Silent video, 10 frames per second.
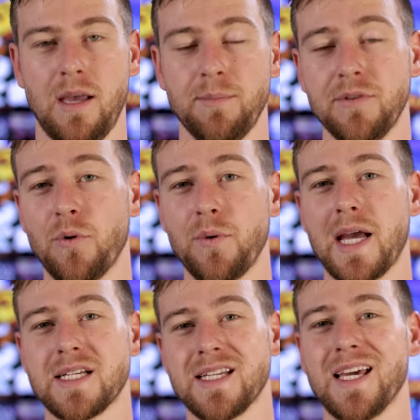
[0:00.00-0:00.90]
And before we
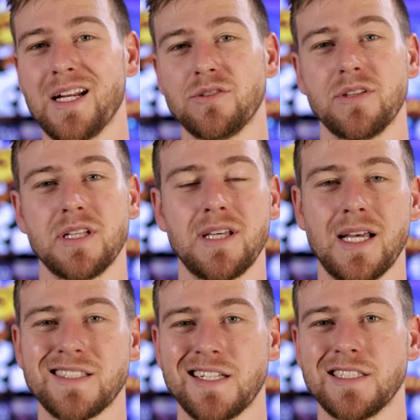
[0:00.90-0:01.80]
actually get into the
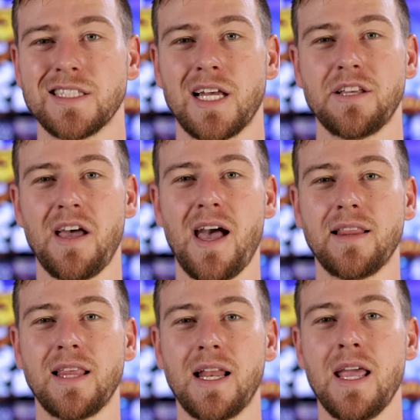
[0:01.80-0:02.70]
test, I'd just like to
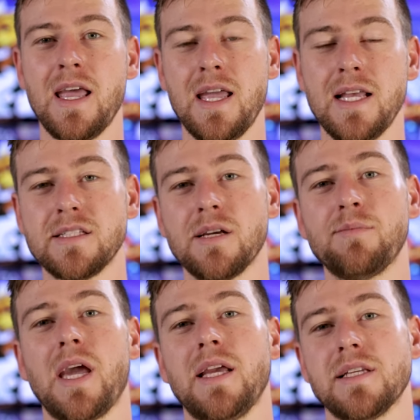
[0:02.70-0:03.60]
add that in
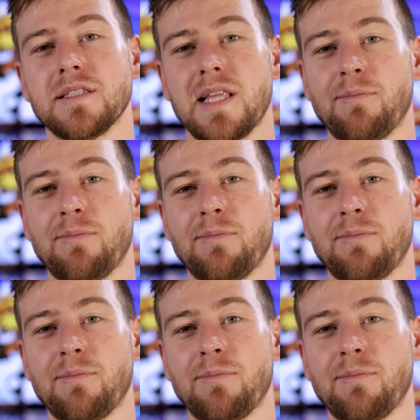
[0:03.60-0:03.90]
some cases,